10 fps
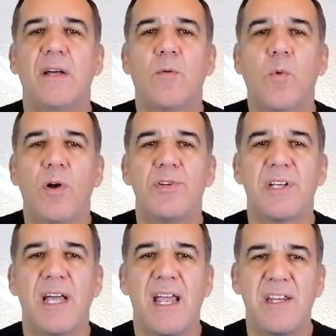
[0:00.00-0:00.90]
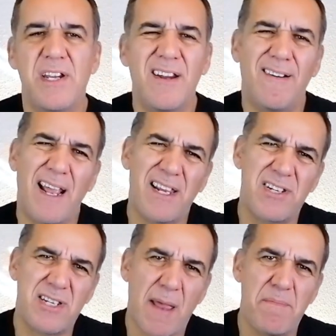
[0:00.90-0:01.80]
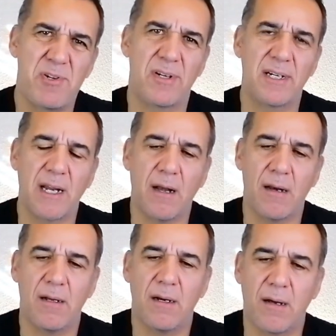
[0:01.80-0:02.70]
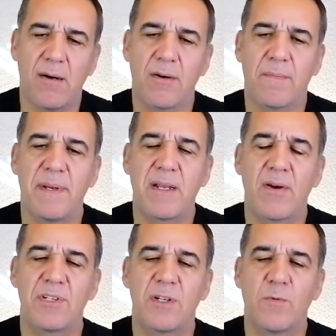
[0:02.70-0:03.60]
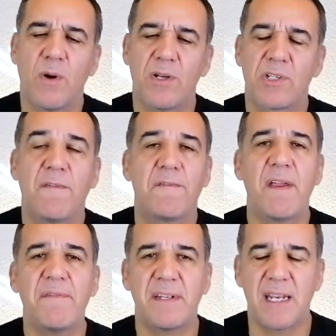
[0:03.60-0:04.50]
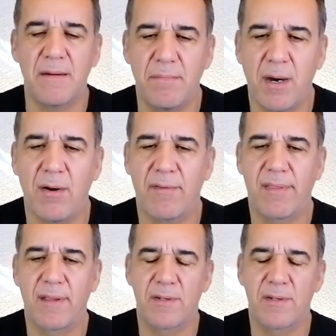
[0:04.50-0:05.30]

was a year exceptionally long because it was a 15 months,